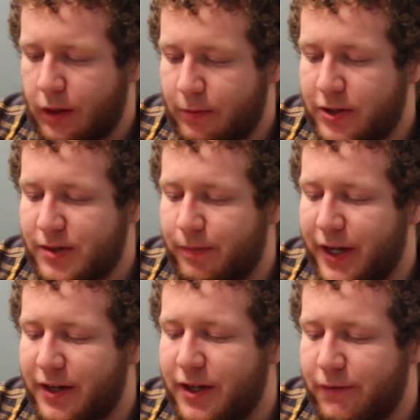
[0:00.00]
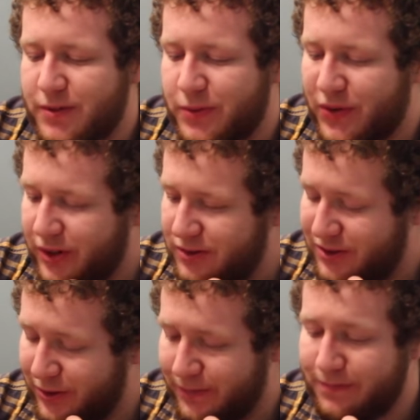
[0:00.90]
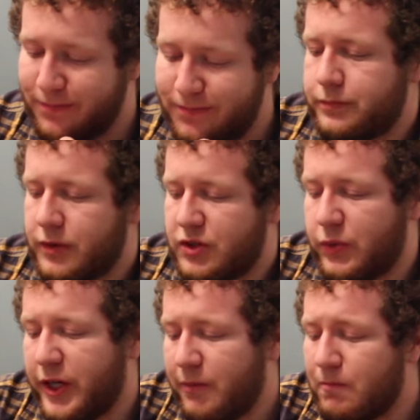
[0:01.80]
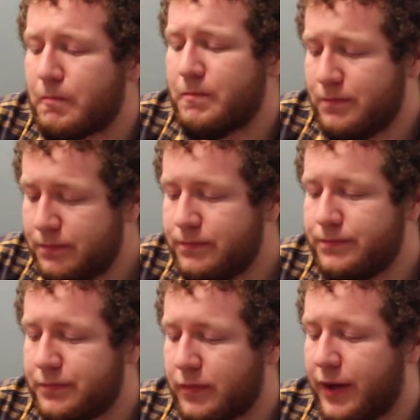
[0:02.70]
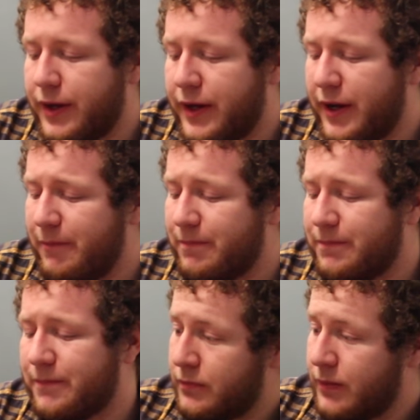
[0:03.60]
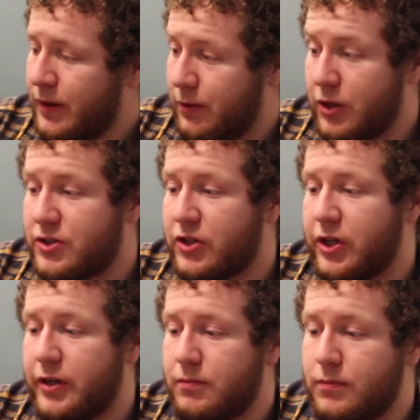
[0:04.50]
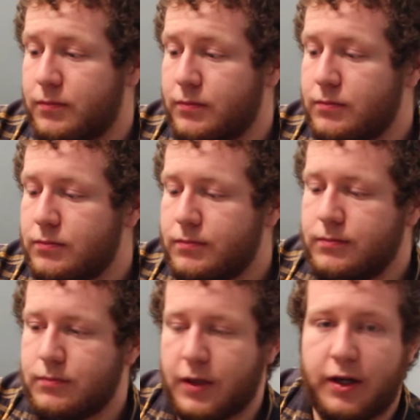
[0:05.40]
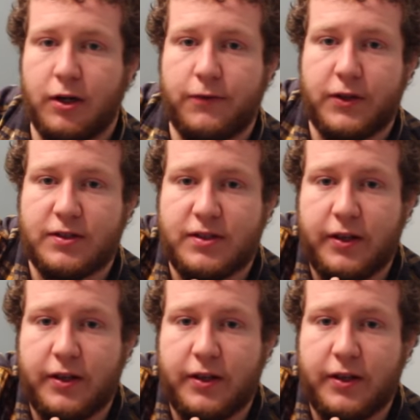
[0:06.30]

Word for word: There's a big difference between those two. Sweet. Um, looks good. I don't know if you can see